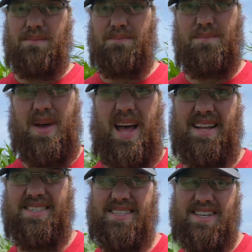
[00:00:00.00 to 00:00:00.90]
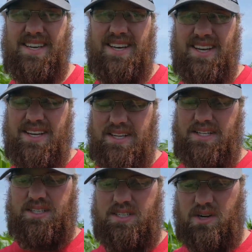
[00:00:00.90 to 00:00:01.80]
the best.
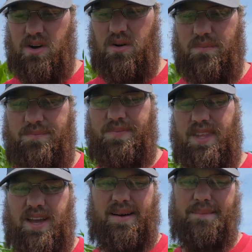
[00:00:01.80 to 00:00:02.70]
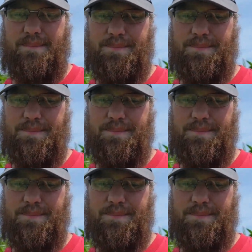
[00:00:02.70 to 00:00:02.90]
So, yeah.